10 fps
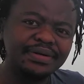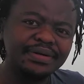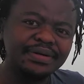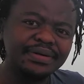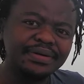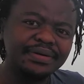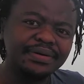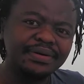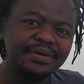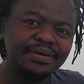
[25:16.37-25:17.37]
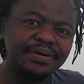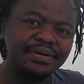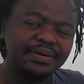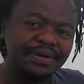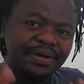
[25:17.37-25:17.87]

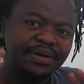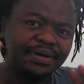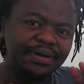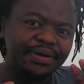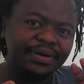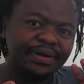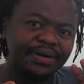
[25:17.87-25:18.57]
No one is speaking in this clip.